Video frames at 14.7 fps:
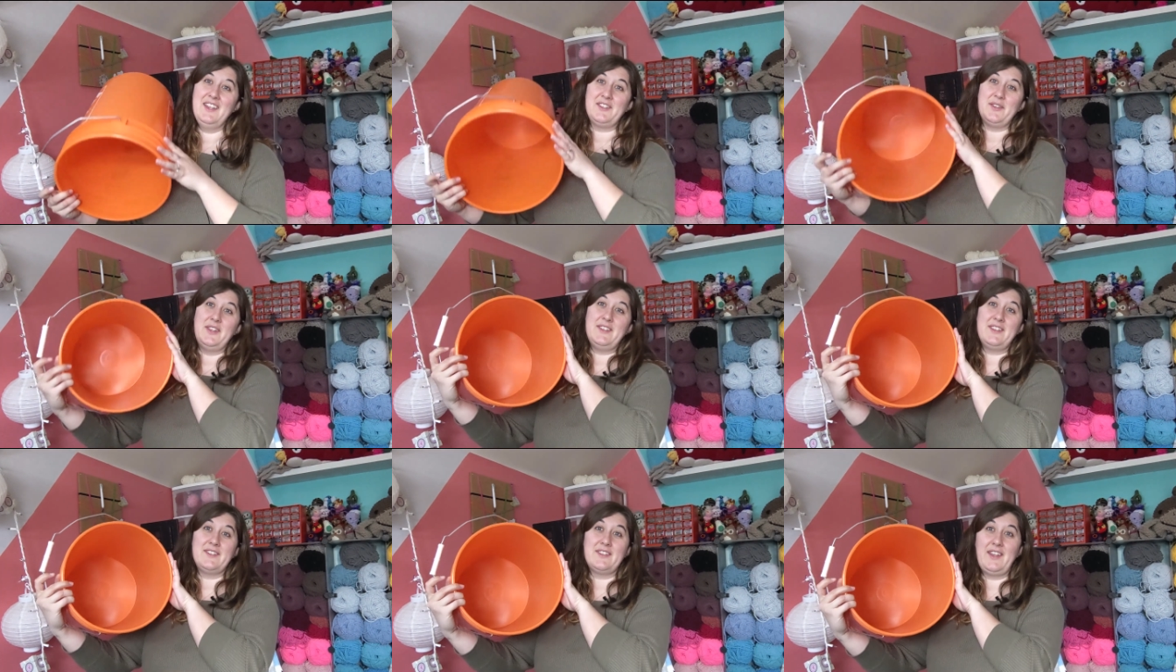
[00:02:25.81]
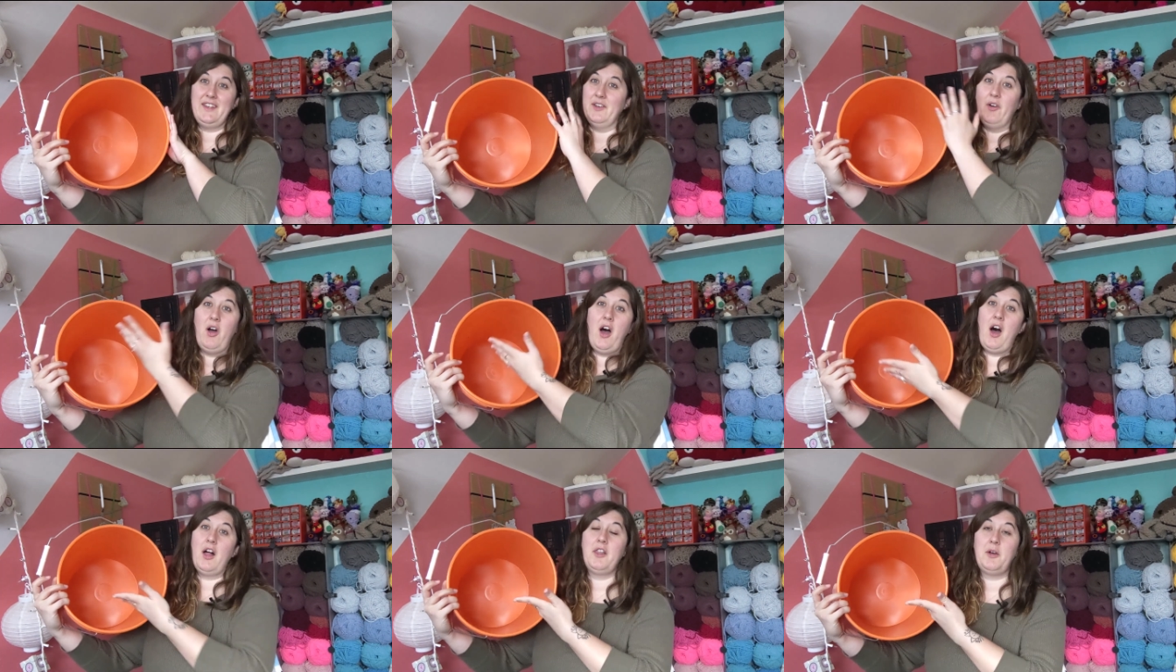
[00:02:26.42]
So this is,
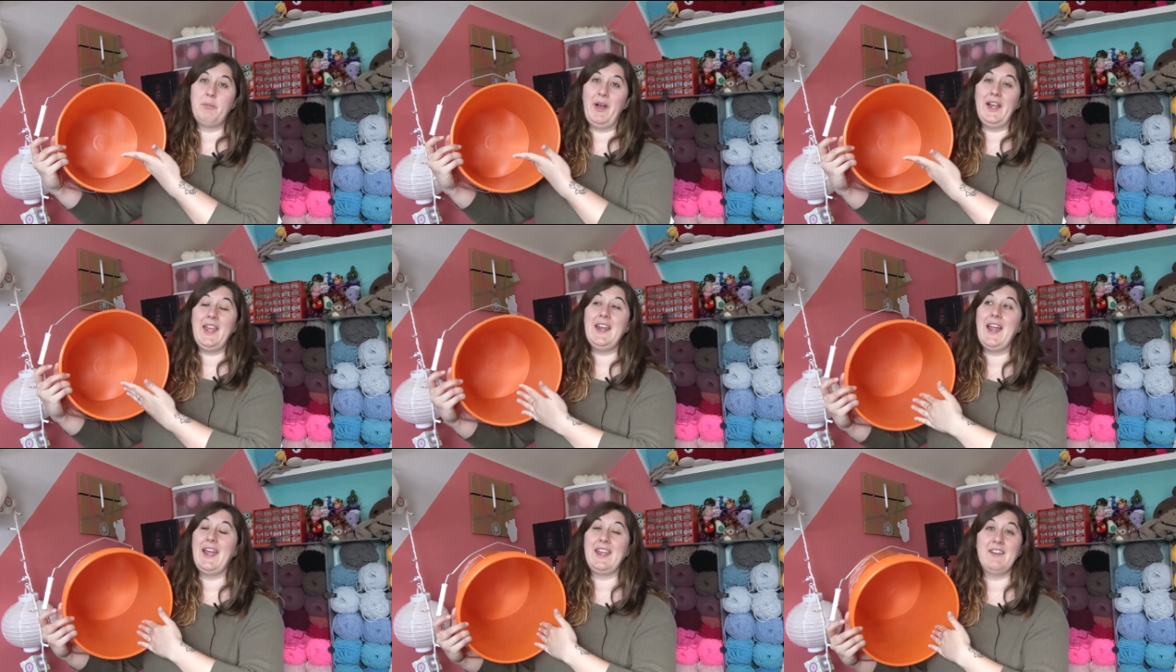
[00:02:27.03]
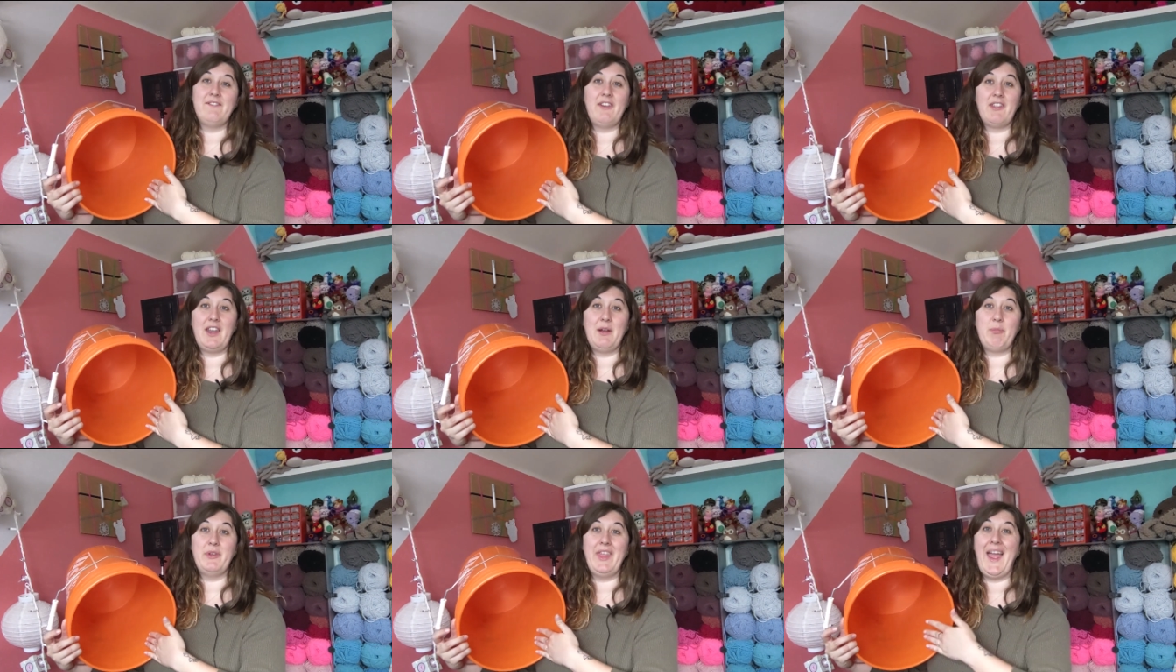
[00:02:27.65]
hollow bucket. I can fill it
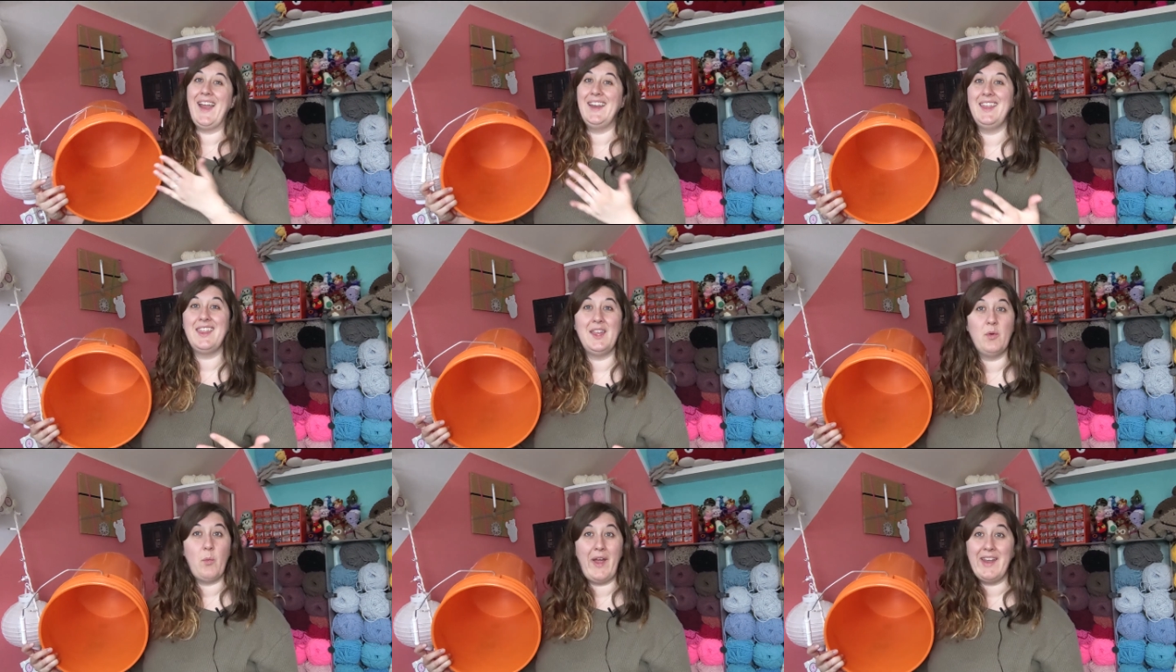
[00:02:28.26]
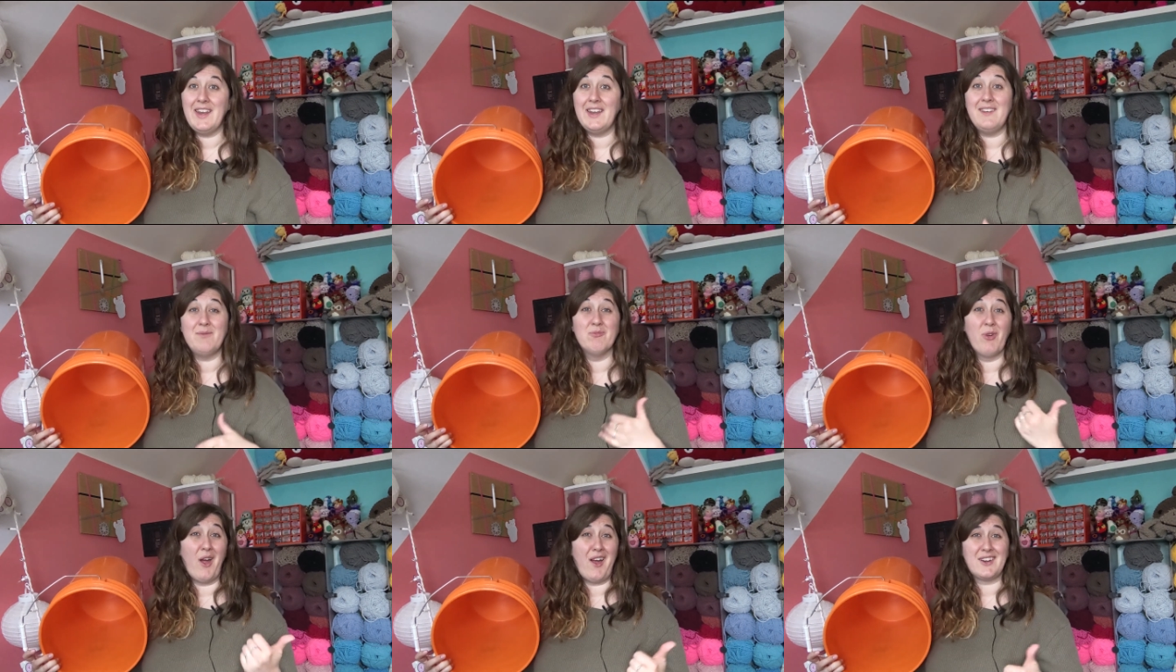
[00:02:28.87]
up with anything weighted,
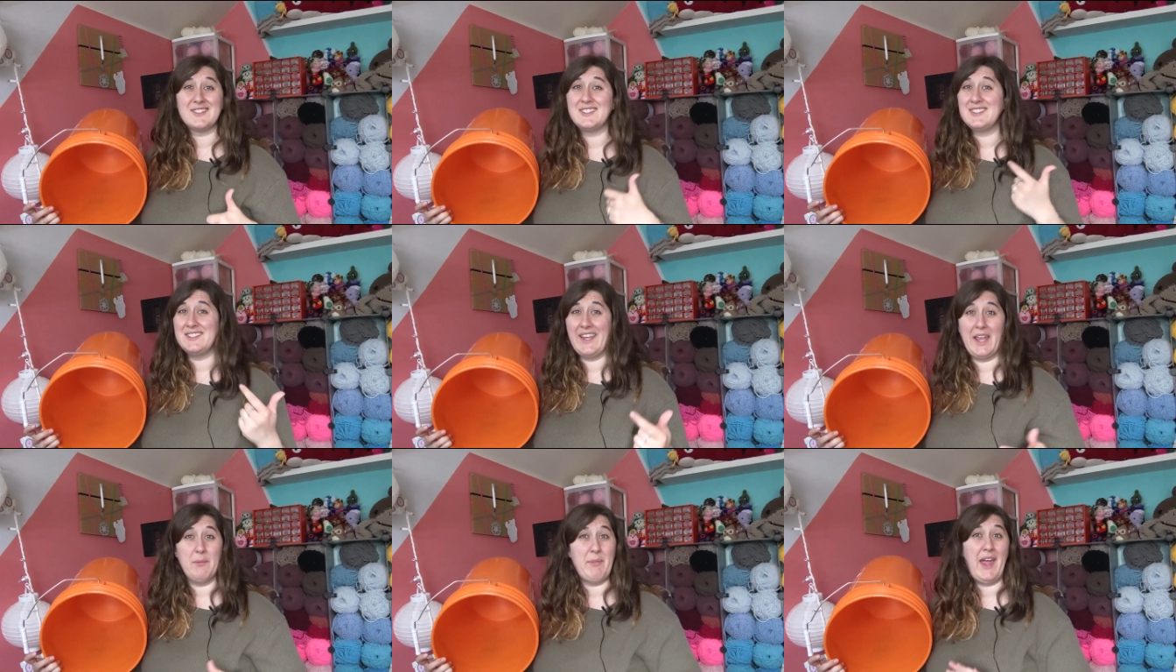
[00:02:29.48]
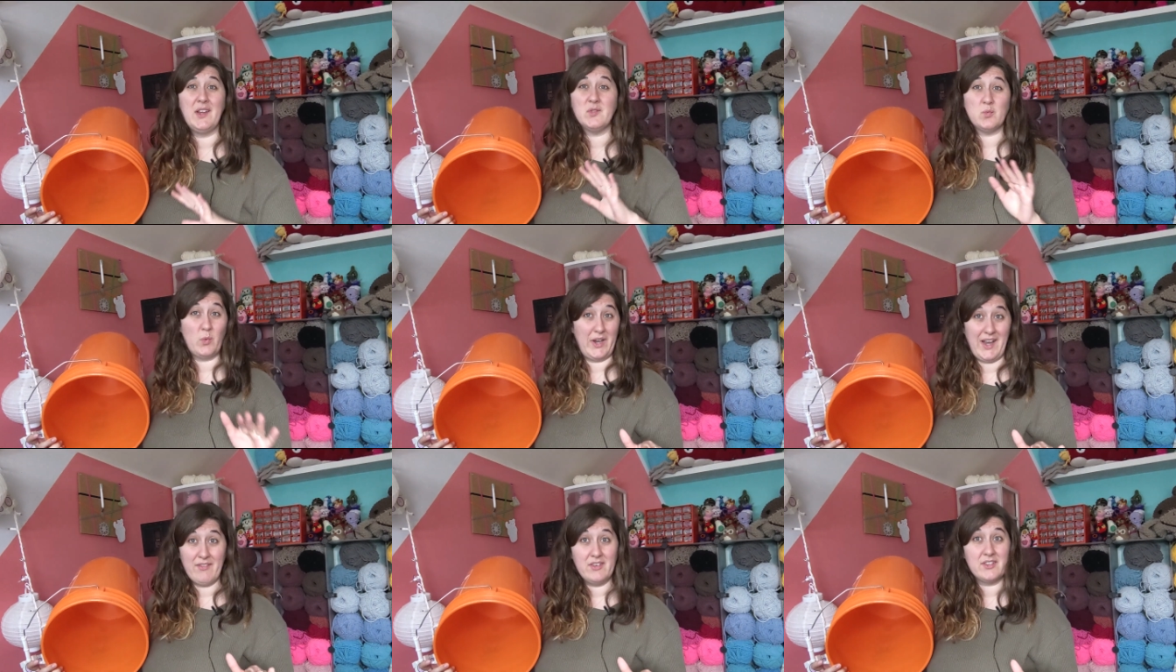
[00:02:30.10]
rocks, sandbags,
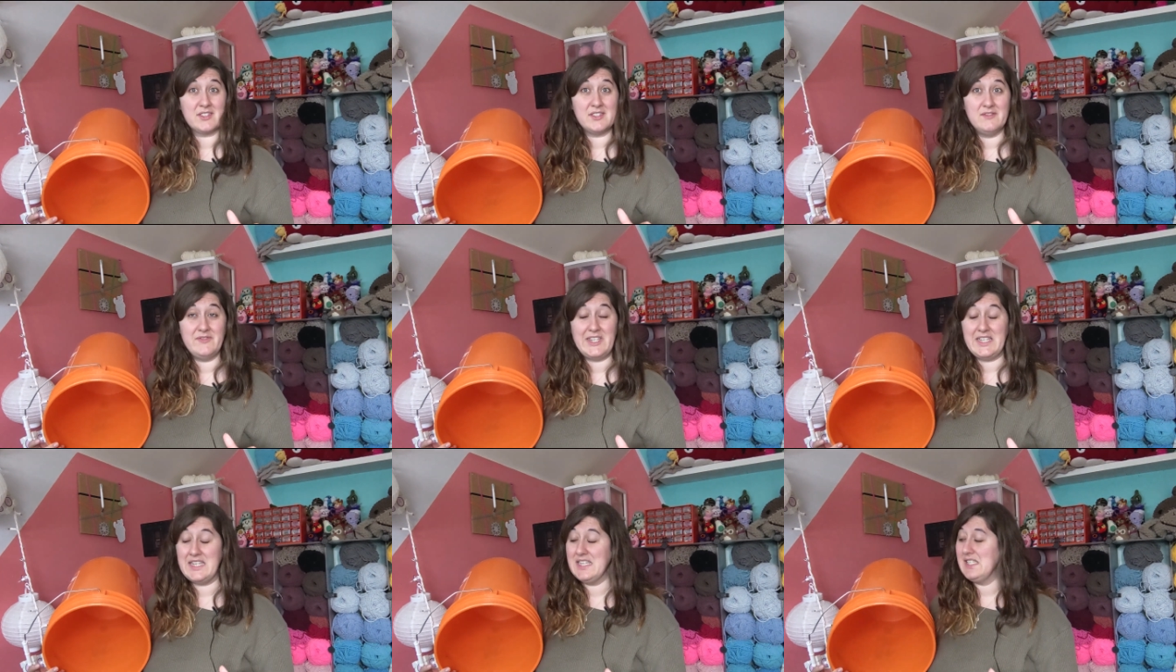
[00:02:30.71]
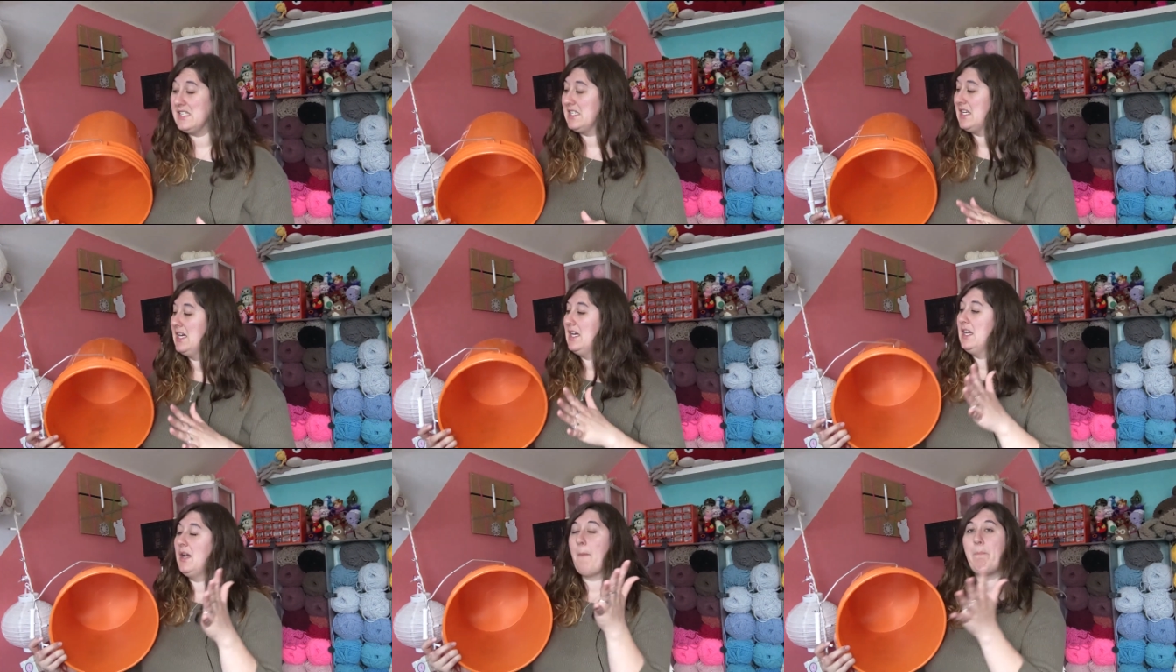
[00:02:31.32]
whatever is convenient.
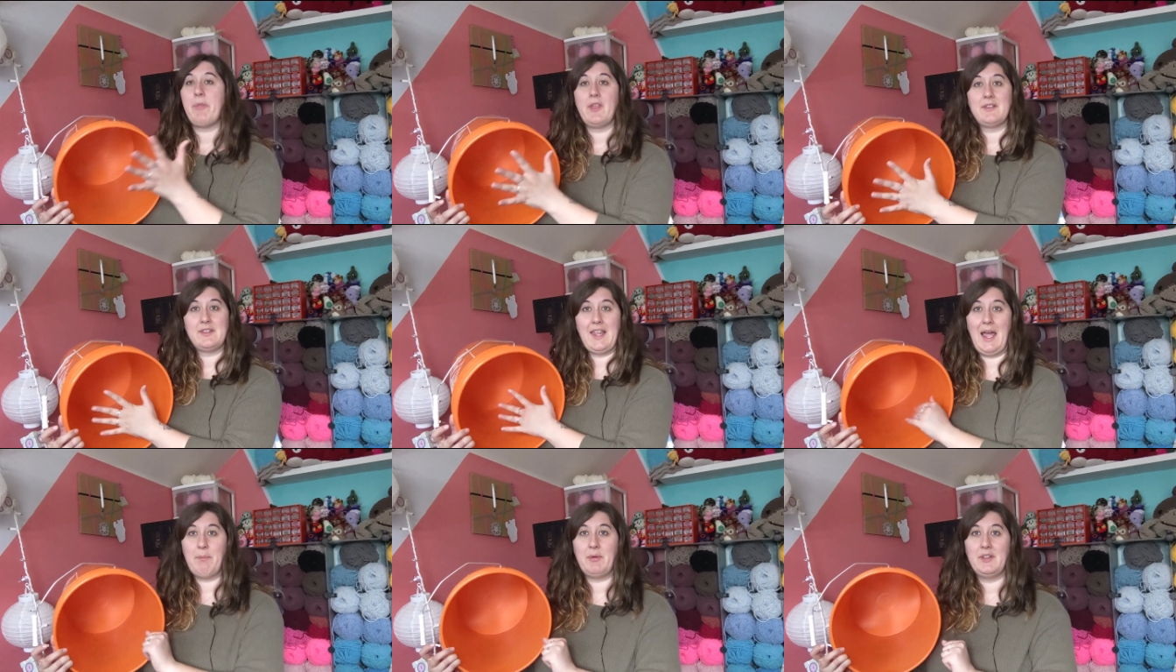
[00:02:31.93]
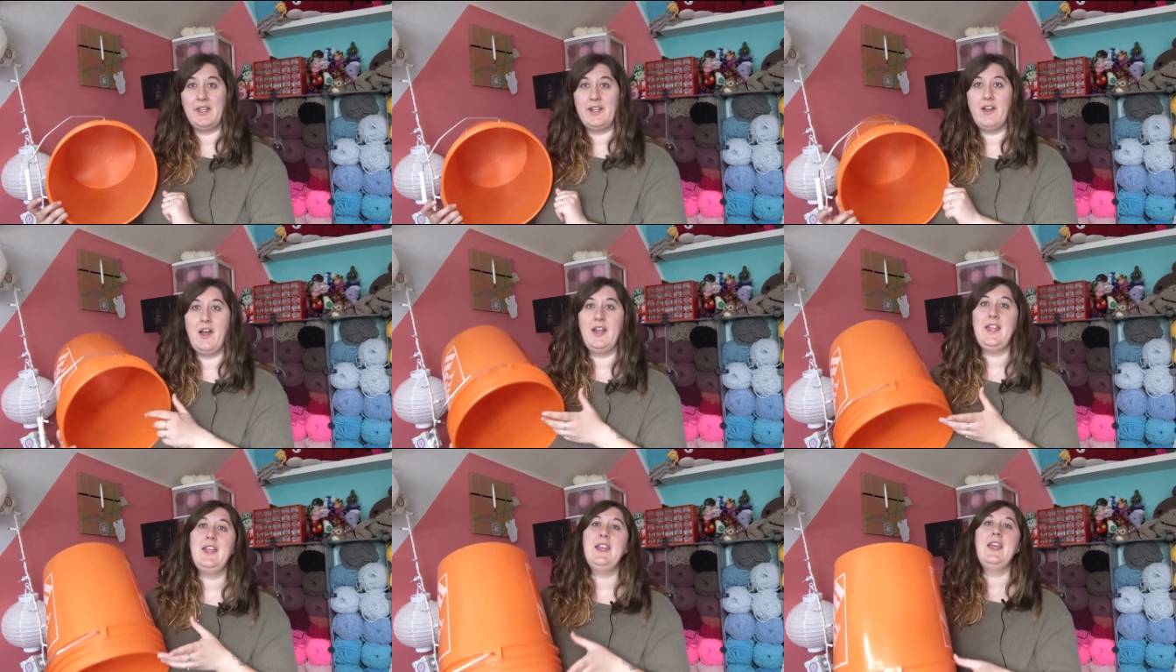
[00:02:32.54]
Slap a lid
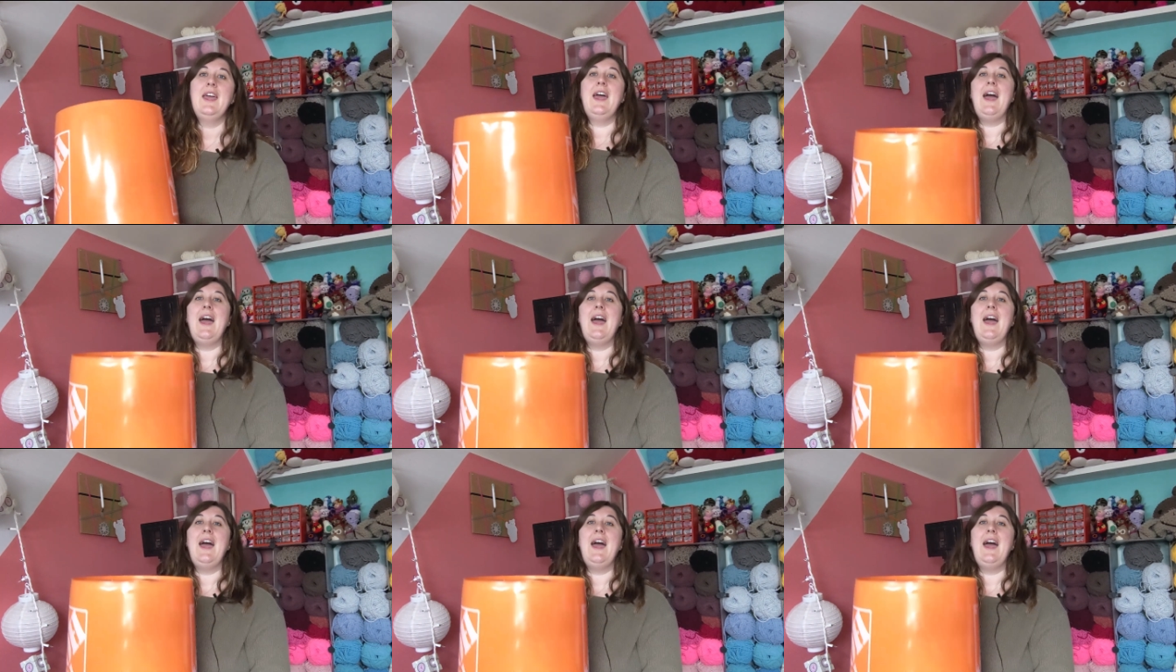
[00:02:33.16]
on it,